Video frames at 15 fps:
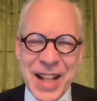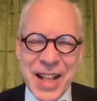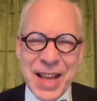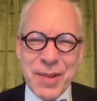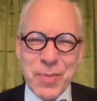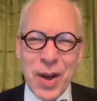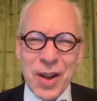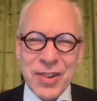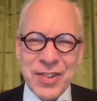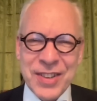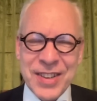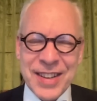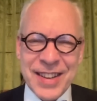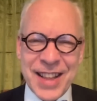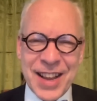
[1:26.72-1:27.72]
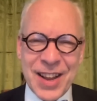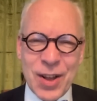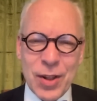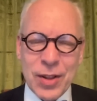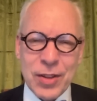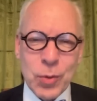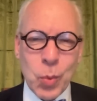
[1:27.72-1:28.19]
In Washington, they
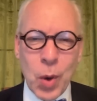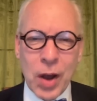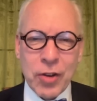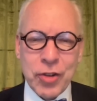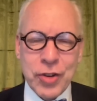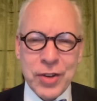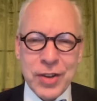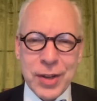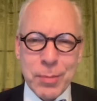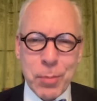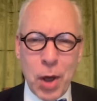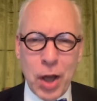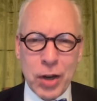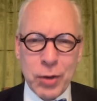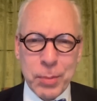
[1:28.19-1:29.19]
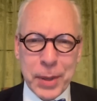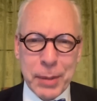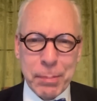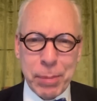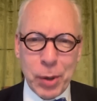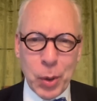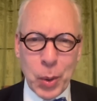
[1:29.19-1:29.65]
call it the Washington
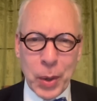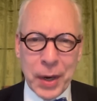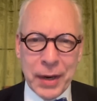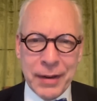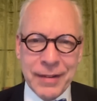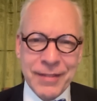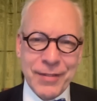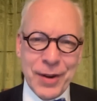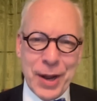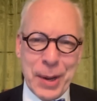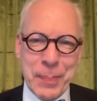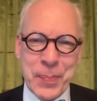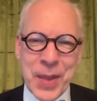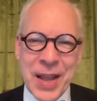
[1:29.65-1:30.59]
Monument ploy, right?